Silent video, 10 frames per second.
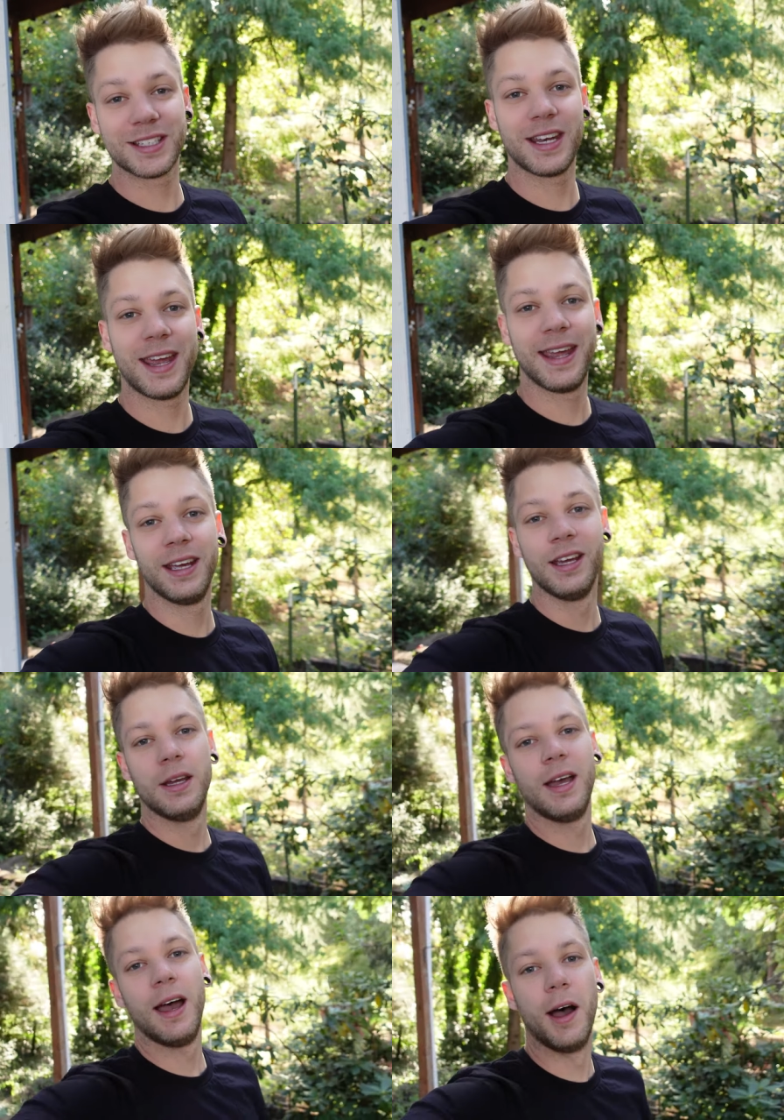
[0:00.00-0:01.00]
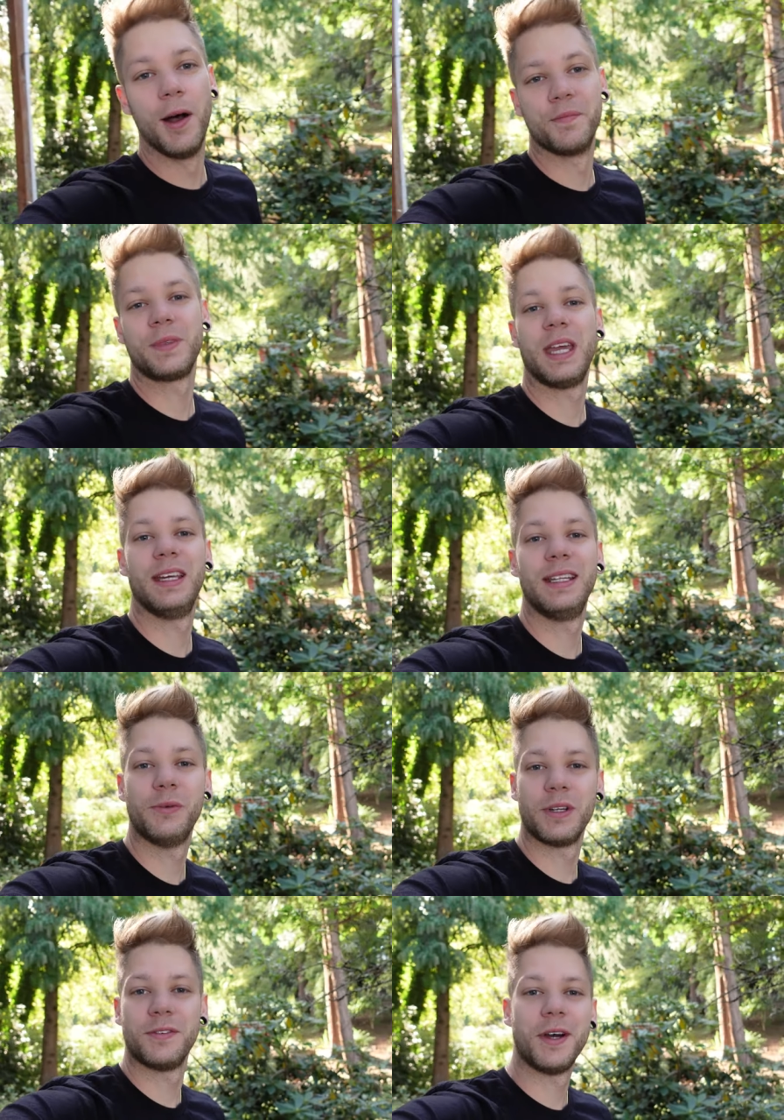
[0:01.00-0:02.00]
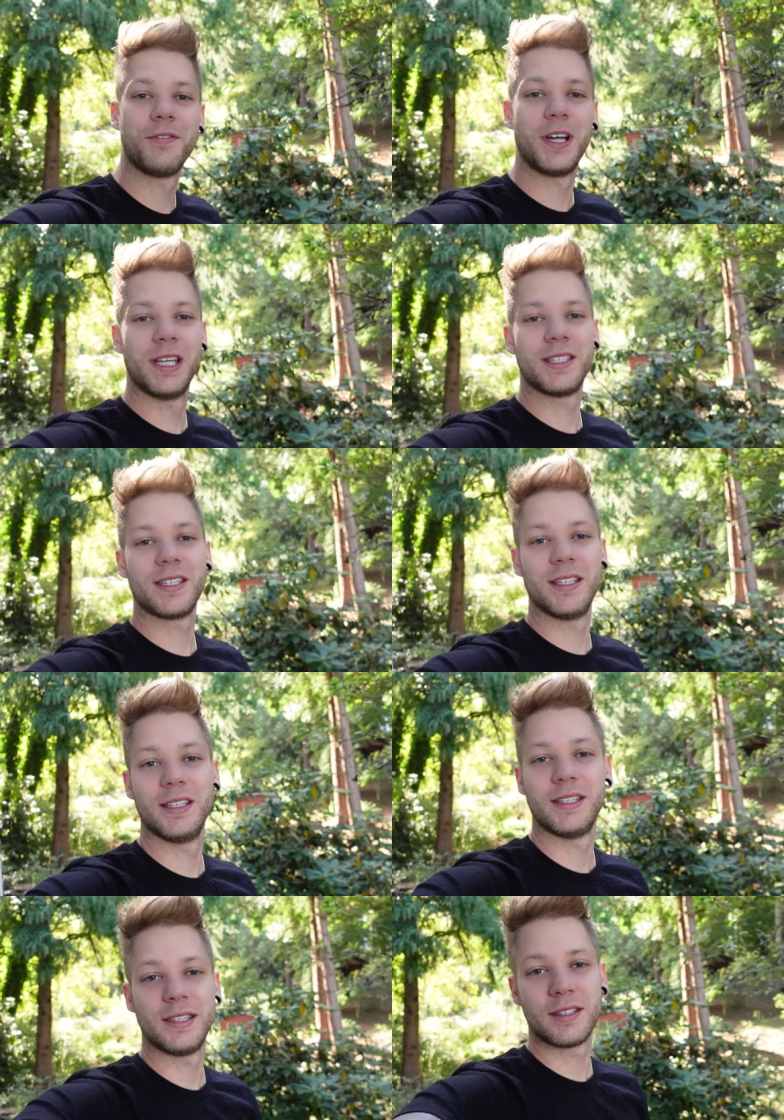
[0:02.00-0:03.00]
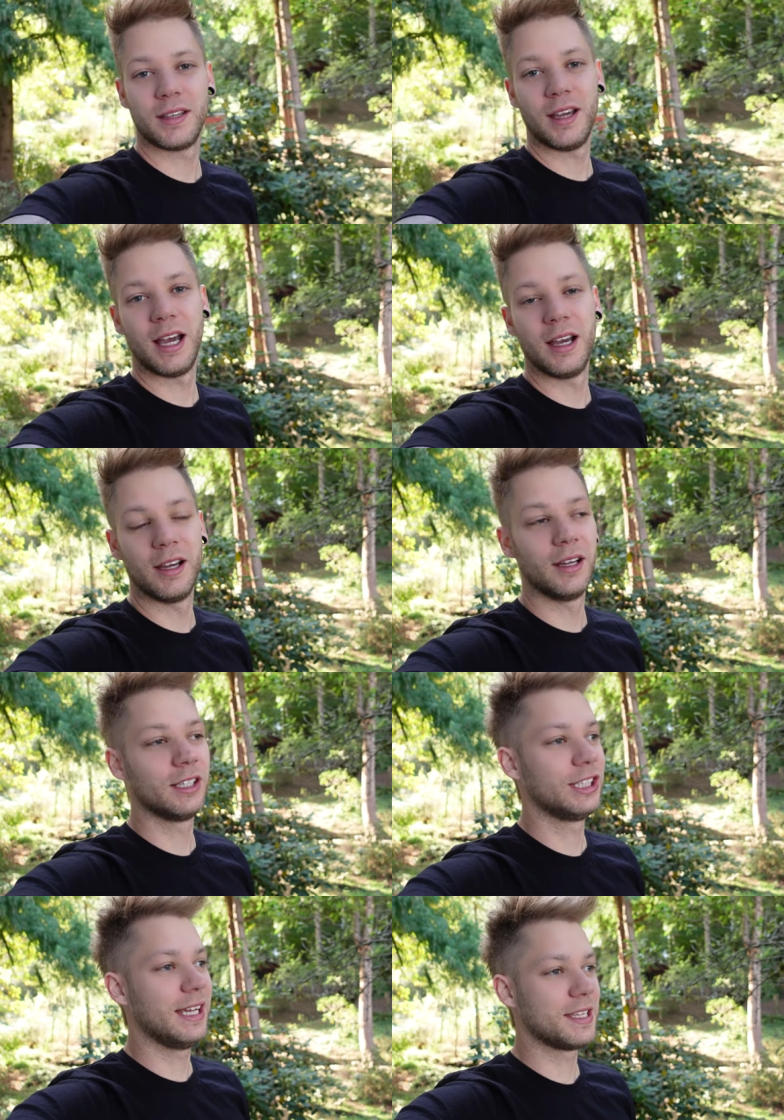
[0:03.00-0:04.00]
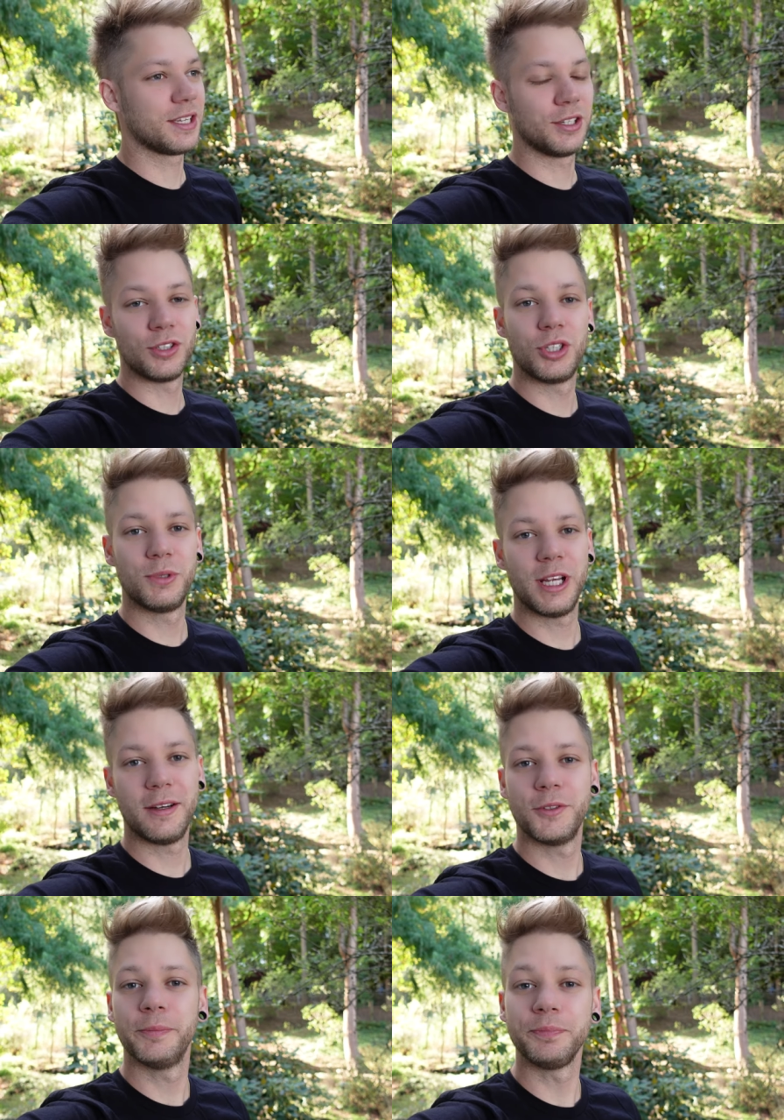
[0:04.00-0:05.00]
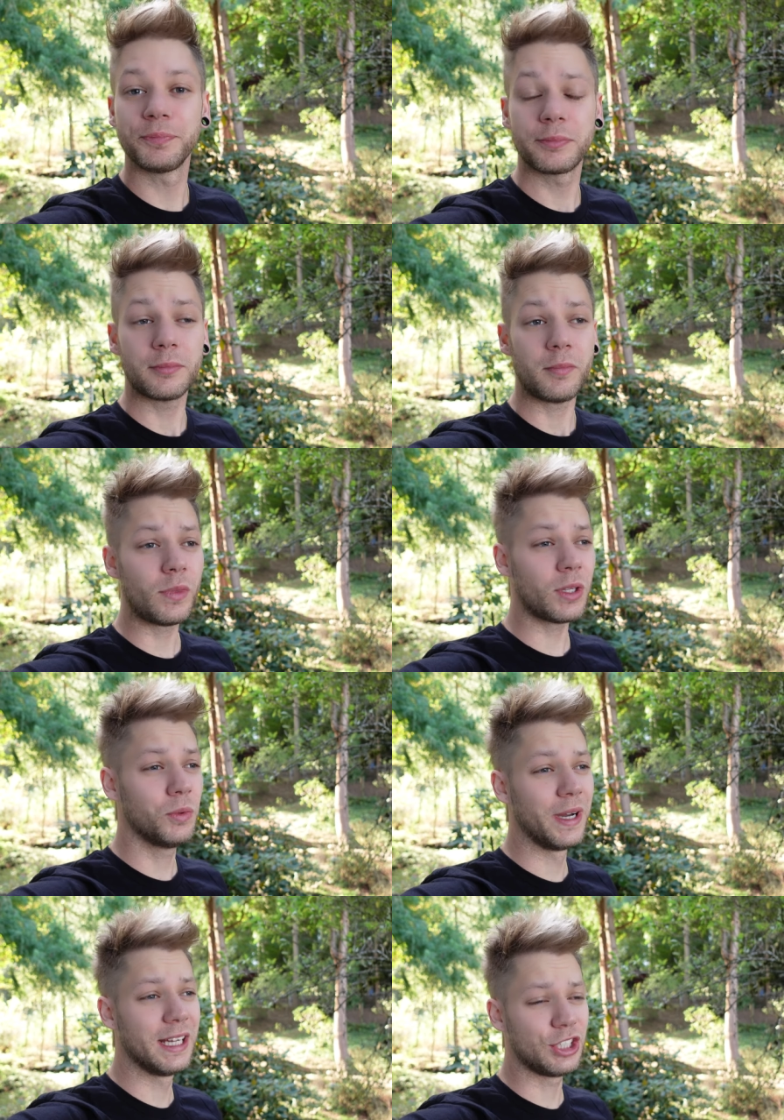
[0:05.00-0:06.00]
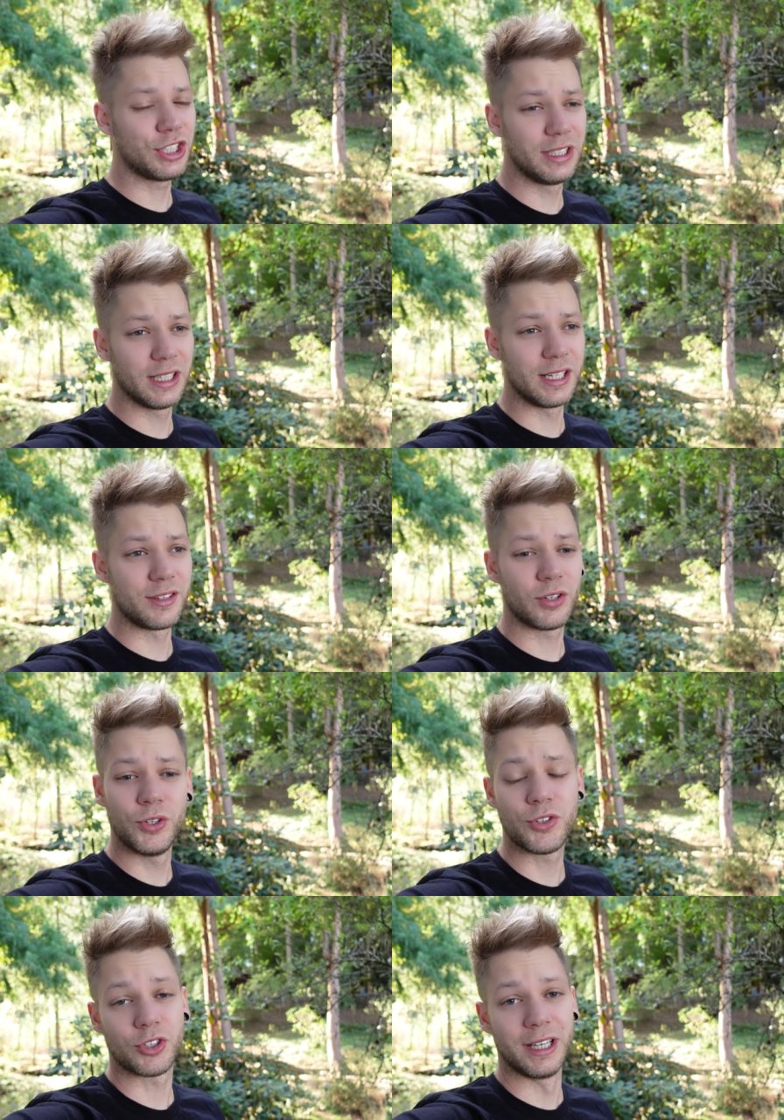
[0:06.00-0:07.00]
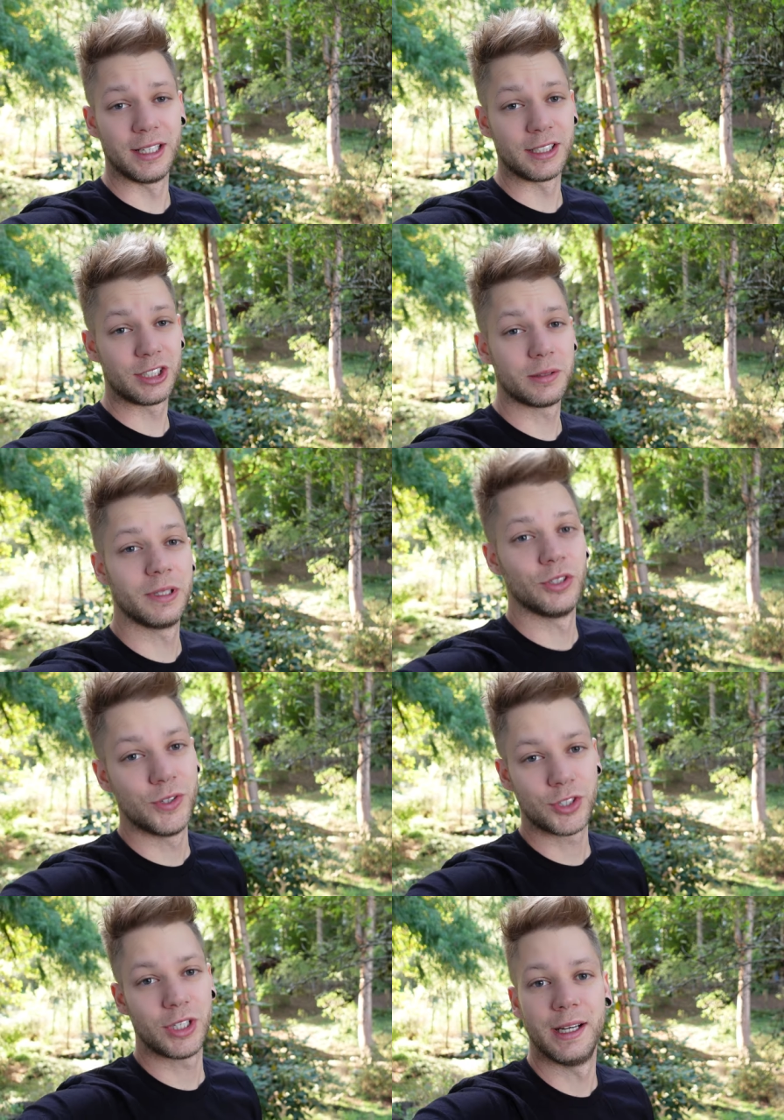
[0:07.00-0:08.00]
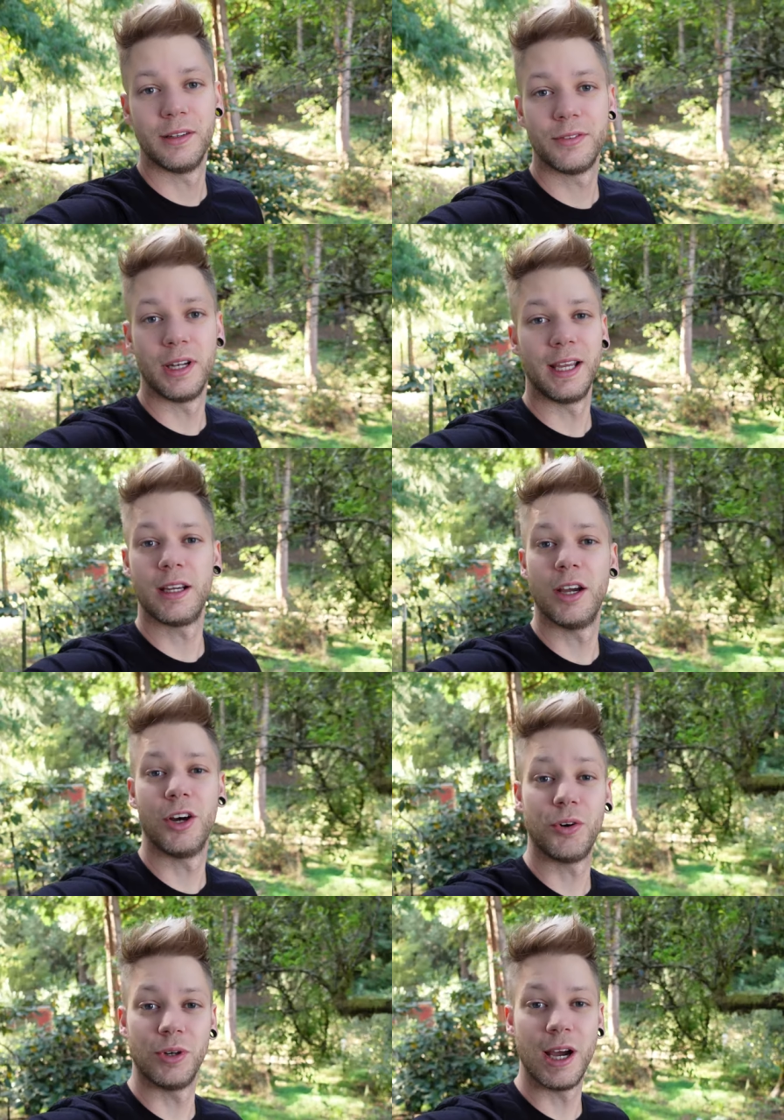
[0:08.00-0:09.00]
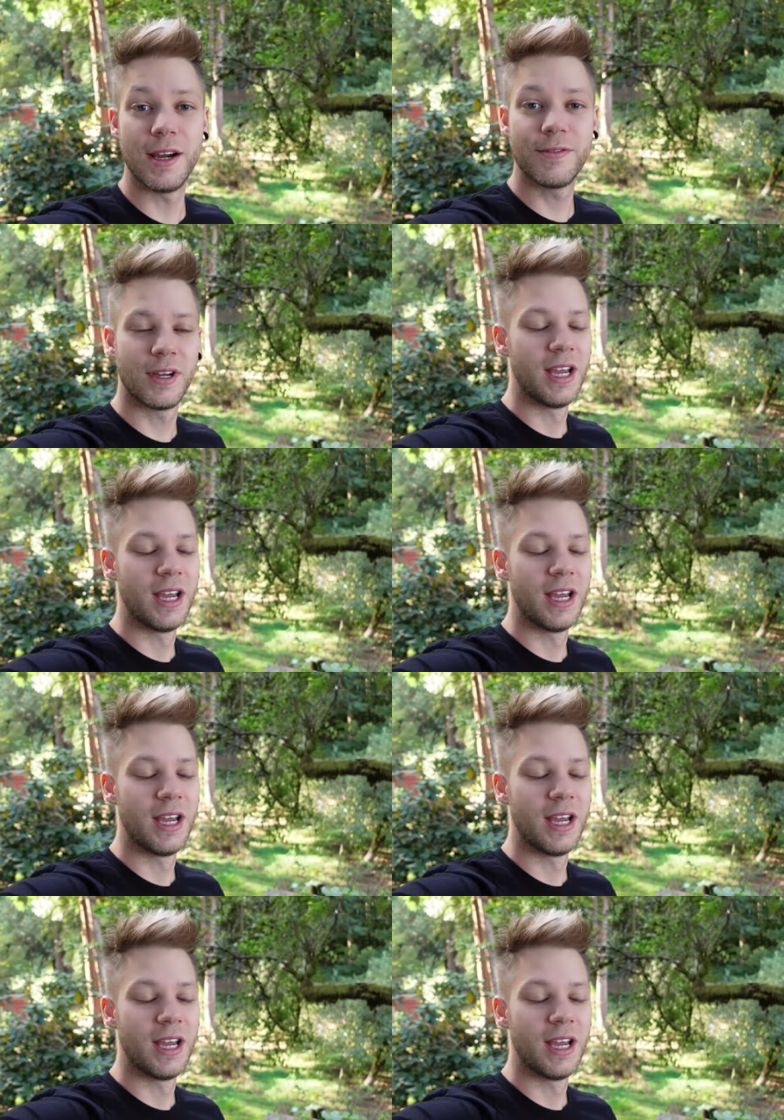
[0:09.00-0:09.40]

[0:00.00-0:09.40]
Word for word: today. Um, Kaylee, one of our friends, is uh, she has a YouTube channel where she does horse training. She's been a horse trainer for like her whole life.